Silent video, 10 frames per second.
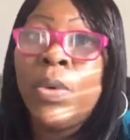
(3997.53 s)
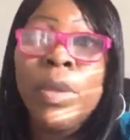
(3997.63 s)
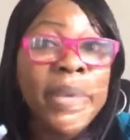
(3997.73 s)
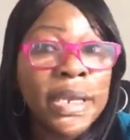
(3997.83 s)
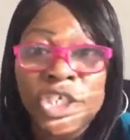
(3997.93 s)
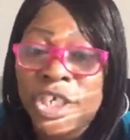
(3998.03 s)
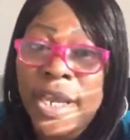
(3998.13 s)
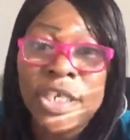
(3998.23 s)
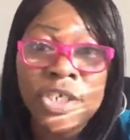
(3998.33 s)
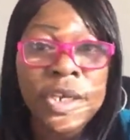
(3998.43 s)
We make a
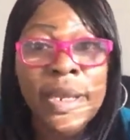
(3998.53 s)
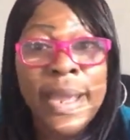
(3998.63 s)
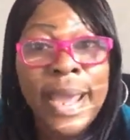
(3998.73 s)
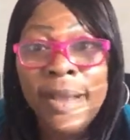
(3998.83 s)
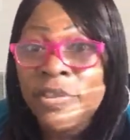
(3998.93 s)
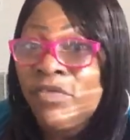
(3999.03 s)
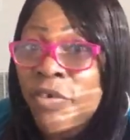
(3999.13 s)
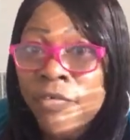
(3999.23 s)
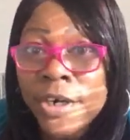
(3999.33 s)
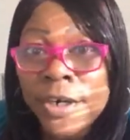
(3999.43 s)
change in their lives,
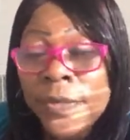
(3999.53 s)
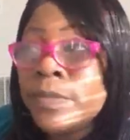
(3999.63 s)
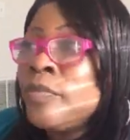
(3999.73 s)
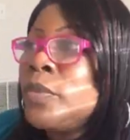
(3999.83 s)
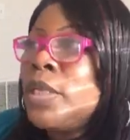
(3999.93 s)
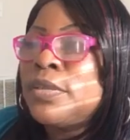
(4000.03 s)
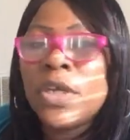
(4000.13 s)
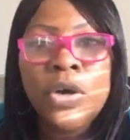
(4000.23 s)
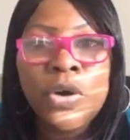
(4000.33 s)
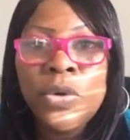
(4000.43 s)
for real.
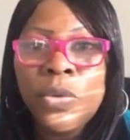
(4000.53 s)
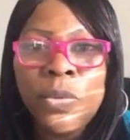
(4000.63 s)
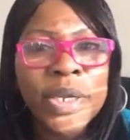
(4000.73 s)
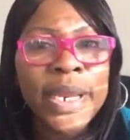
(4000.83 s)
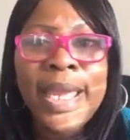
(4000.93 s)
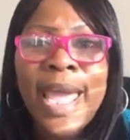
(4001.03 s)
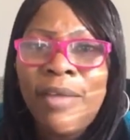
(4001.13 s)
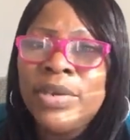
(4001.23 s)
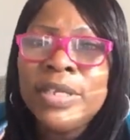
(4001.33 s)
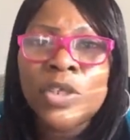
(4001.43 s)
So when they
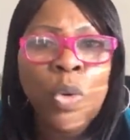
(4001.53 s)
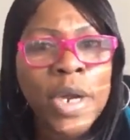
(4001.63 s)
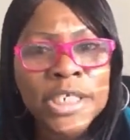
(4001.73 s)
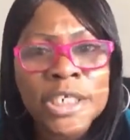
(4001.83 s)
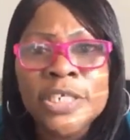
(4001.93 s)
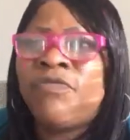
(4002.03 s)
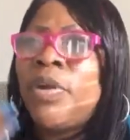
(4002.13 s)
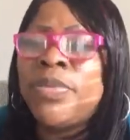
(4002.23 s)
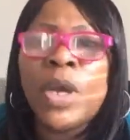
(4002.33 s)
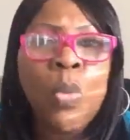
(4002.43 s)
have these questions
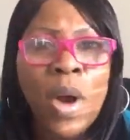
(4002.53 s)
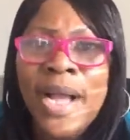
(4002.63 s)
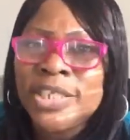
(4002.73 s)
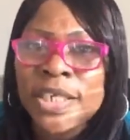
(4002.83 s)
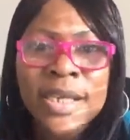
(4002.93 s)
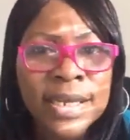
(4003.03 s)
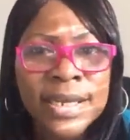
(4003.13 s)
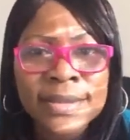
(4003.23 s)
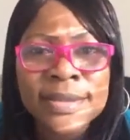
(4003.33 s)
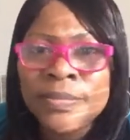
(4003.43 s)
from them watching
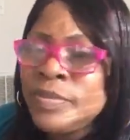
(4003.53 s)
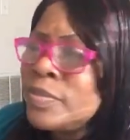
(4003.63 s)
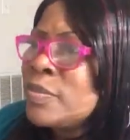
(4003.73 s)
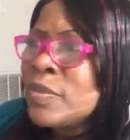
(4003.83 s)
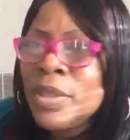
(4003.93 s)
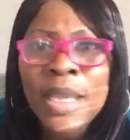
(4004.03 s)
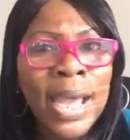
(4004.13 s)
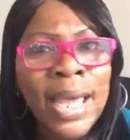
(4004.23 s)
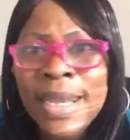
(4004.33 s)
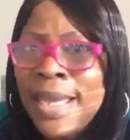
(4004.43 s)
us,
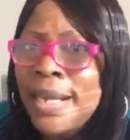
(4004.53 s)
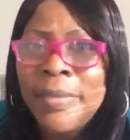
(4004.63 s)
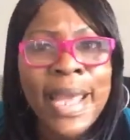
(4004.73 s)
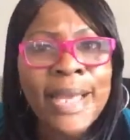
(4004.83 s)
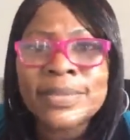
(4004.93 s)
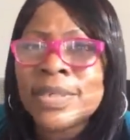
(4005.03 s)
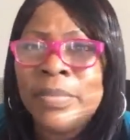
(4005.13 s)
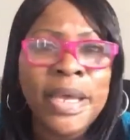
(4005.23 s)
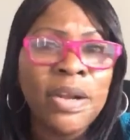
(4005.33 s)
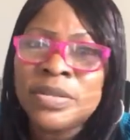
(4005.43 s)
I let them ask
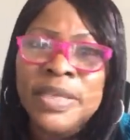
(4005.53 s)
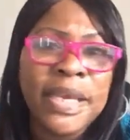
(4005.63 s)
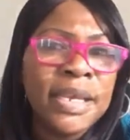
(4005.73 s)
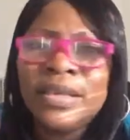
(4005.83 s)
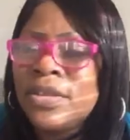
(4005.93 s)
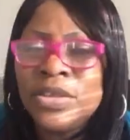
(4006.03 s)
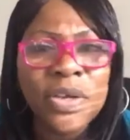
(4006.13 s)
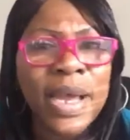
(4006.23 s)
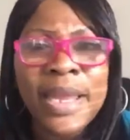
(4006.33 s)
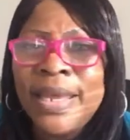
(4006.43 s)
them. I don't say,
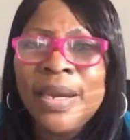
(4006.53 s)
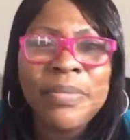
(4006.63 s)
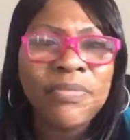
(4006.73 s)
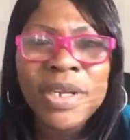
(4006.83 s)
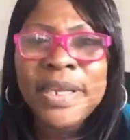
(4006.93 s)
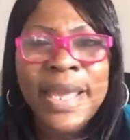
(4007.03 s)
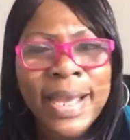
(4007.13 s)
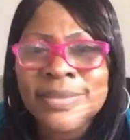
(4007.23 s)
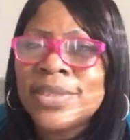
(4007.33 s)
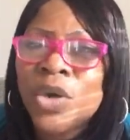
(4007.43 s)
you know, I let them really
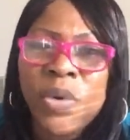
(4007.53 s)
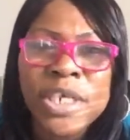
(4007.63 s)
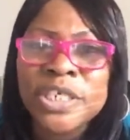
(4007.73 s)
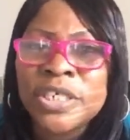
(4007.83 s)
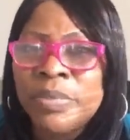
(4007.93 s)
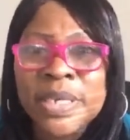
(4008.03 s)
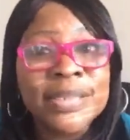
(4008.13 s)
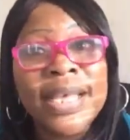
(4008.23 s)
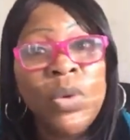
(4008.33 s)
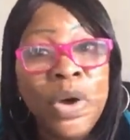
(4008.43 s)
ask the question
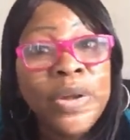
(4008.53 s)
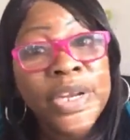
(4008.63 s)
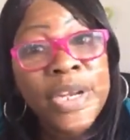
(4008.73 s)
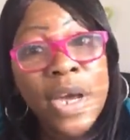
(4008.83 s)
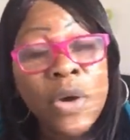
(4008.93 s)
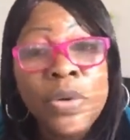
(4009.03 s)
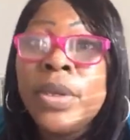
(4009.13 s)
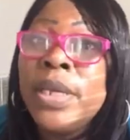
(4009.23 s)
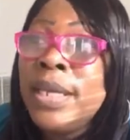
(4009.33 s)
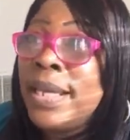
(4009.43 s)
because they want to
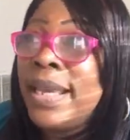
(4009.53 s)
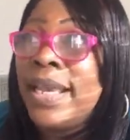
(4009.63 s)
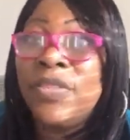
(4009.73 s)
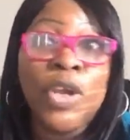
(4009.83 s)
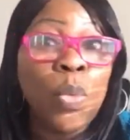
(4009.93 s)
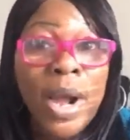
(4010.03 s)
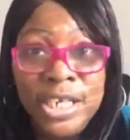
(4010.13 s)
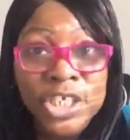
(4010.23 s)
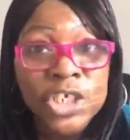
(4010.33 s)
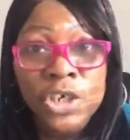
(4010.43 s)
know. And they're
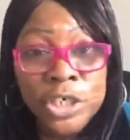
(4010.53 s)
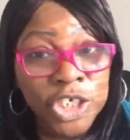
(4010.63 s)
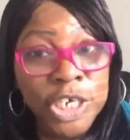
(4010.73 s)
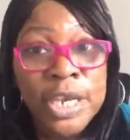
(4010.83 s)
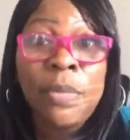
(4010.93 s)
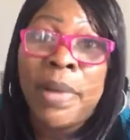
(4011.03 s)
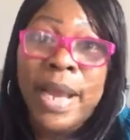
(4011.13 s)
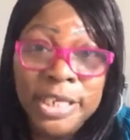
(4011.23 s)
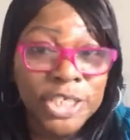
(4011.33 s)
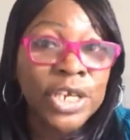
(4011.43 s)
watching your channel,
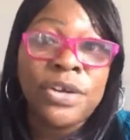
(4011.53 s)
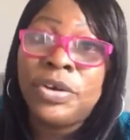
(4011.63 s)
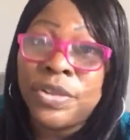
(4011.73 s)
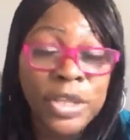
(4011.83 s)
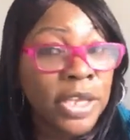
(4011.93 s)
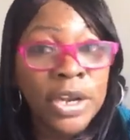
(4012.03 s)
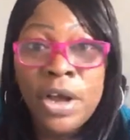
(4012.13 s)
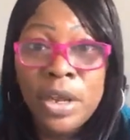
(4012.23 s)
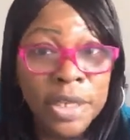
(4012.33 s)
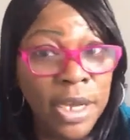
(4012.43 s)
my channel,
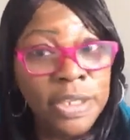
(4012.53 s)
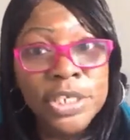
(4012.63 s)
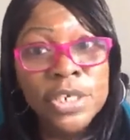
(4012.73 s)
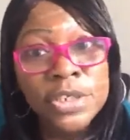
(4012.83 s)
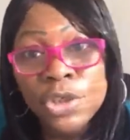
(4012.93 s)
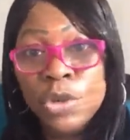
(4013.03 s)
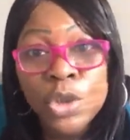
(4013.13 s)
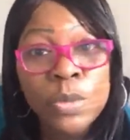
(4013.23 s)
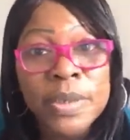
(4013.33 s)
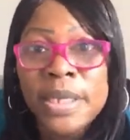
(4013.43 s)
and all the other
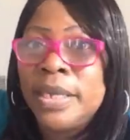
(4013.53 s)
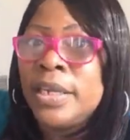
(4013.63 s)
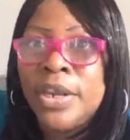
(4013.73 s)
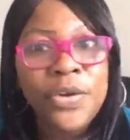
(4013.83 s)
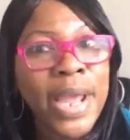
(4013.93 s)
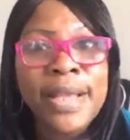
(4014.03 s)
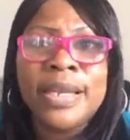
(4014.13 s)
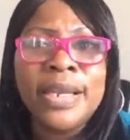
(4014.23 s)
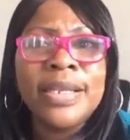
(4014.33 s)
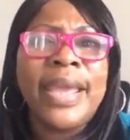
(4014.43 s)
YouTube, and they're
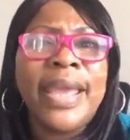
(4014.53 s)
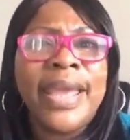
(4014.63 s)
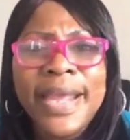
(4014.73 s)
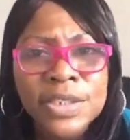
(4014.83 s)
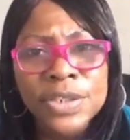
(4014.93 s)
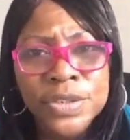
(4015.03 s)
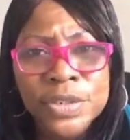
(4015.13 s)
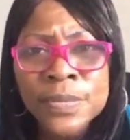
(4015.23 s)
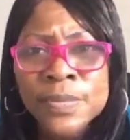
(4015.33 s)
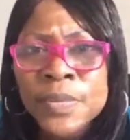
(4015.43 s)
not getting the
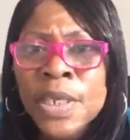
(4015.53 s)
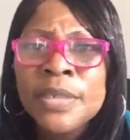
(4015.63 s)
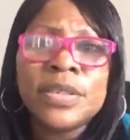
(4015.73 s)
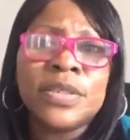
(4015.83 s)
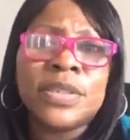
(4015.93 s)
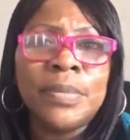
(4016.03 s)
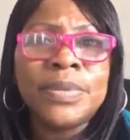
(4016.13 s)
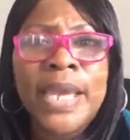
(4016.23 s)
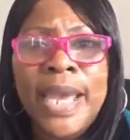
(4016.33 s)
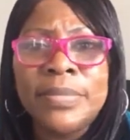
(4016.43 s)
answers. So
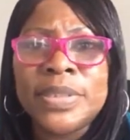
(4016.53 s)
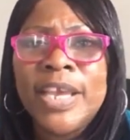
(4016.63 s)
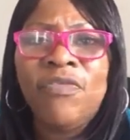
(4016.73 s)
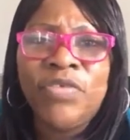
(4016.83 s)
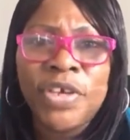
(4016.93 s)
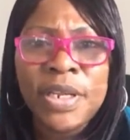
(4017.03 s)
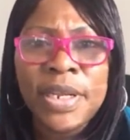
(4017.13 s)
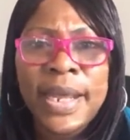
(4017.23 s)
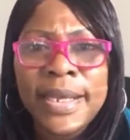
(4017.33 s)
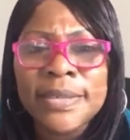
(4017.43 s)
sometimes they feel
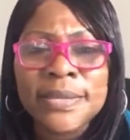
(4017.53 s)
like...